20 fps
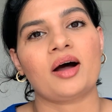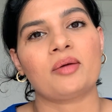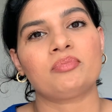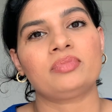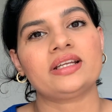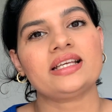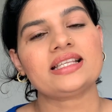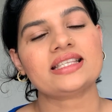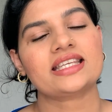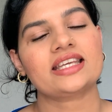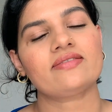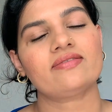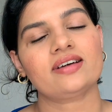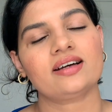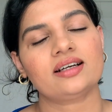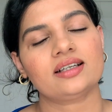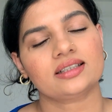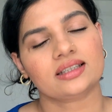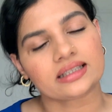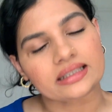Please give
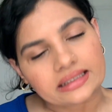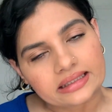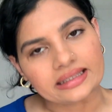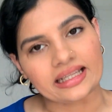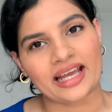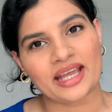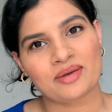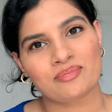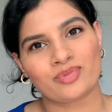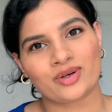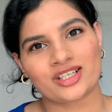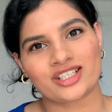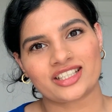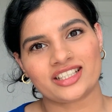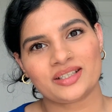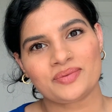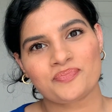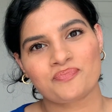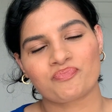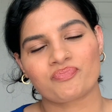a like
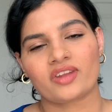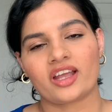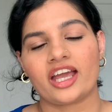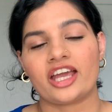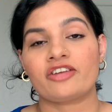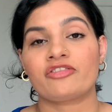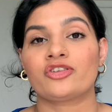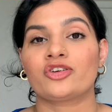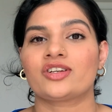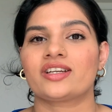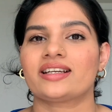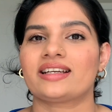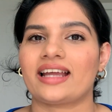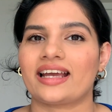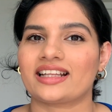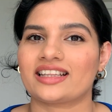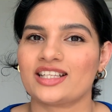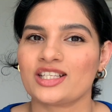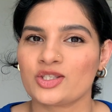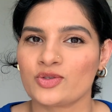button if you did
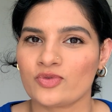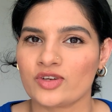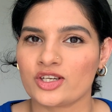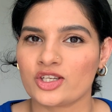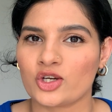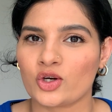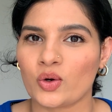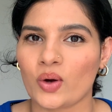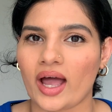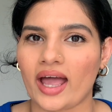like this video,